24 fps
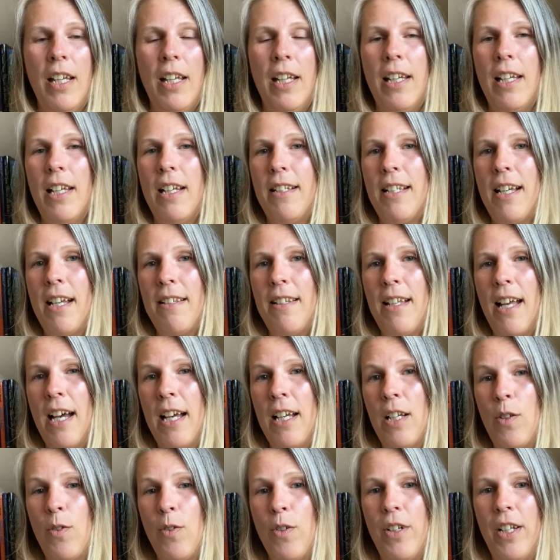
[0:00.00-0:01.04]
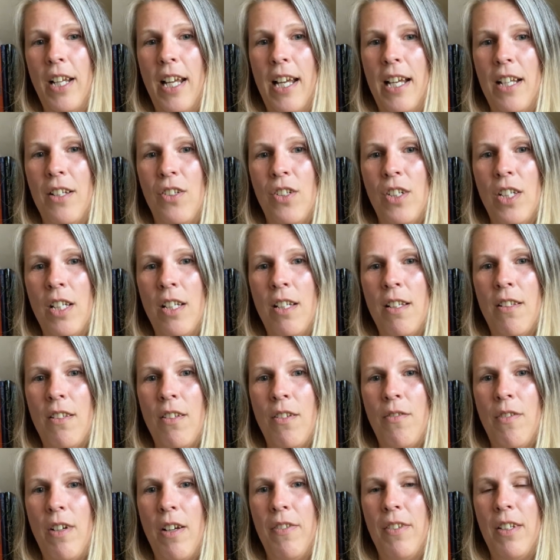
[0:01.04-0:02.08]
It has I-cord edgings
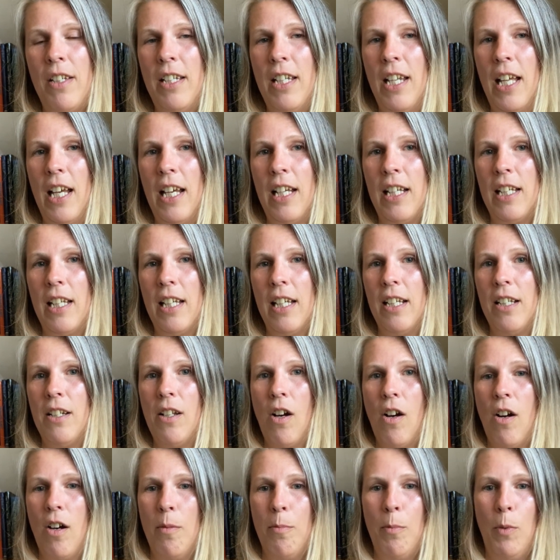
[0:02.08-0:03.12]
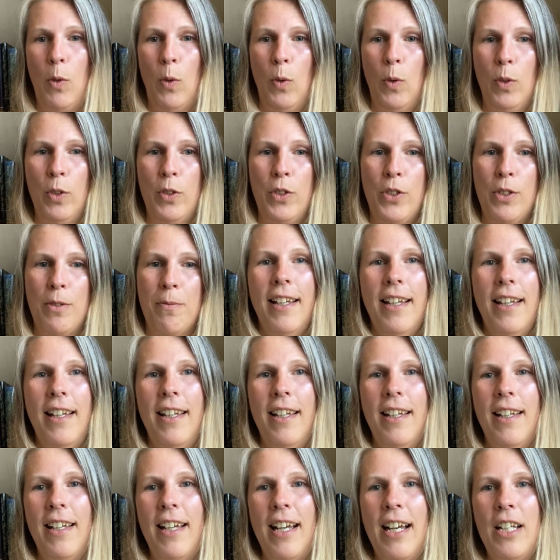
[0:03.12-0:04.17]
around the neck and armholes.
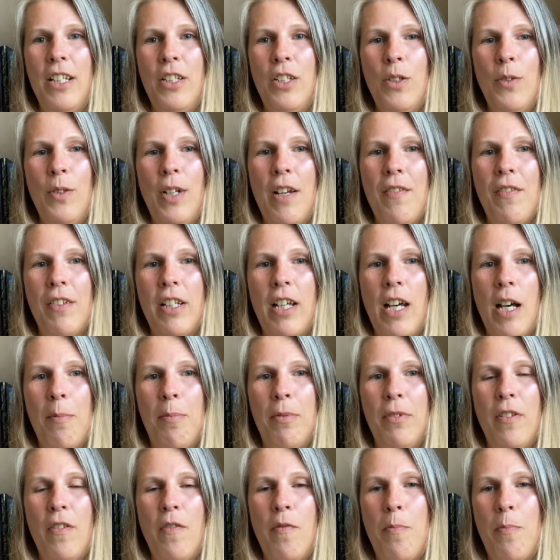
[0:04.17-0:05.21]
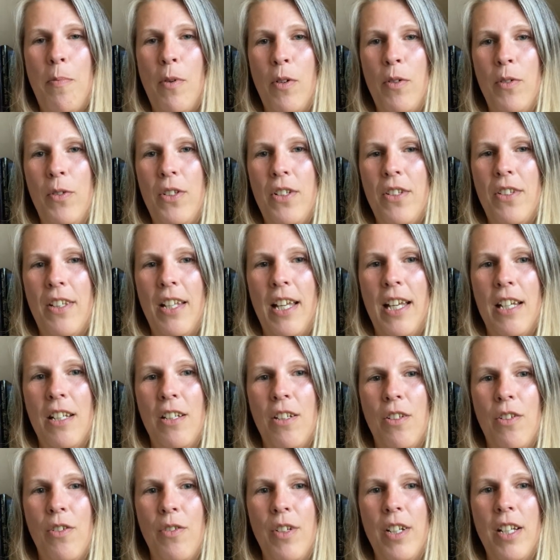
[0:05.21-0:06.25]
I do have a couple of bonus
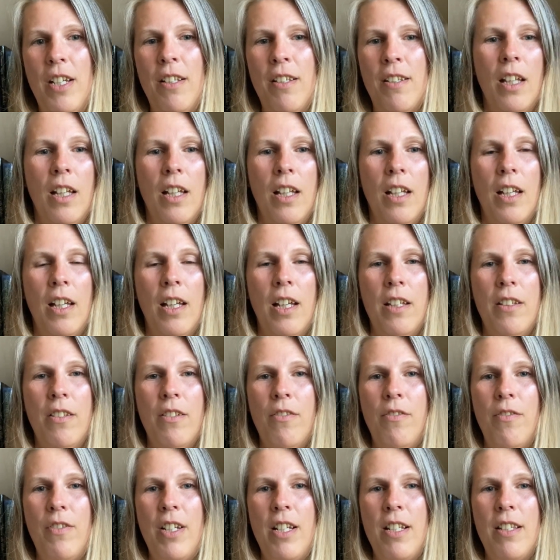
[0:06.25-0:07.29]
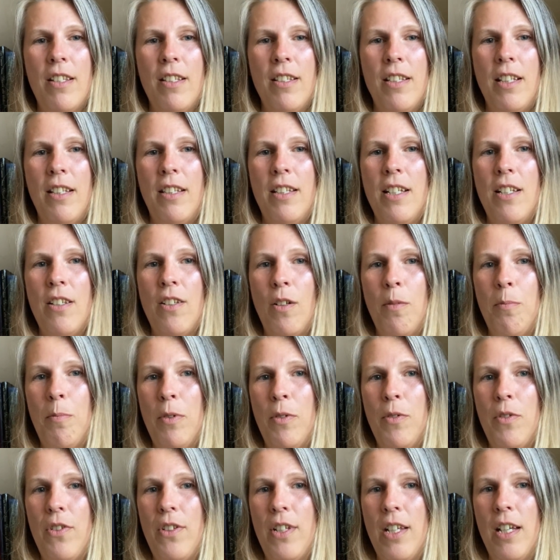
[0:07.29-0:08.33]
entries, and the reason that these are
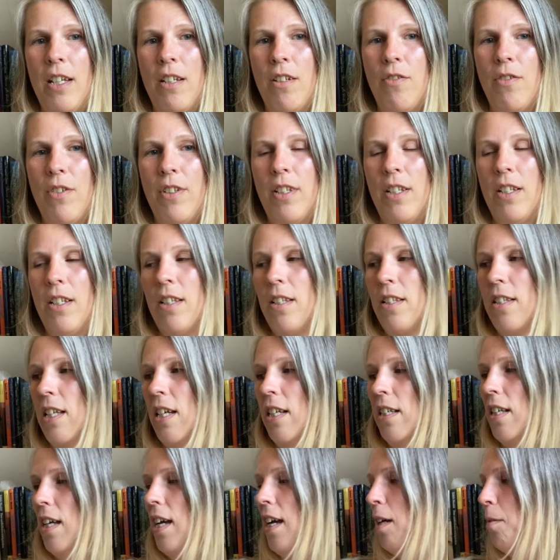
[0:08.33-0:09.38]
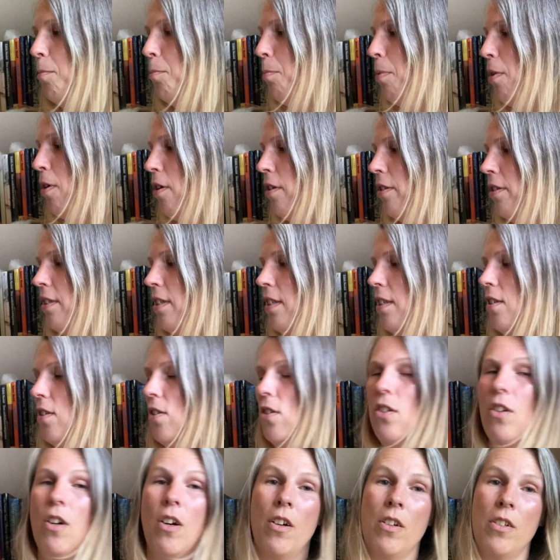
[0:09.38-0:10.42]
bonus entries is that I bought these
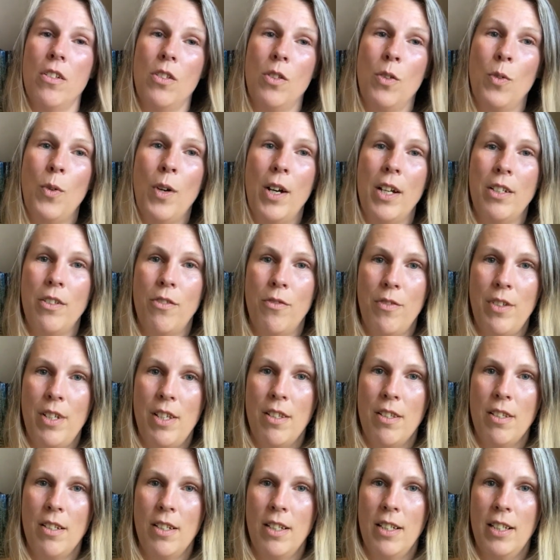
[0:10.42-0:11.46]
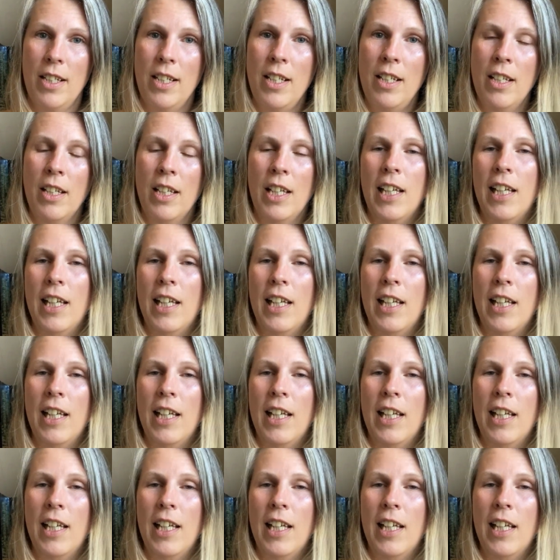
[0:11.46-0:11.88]
yarns quite recently.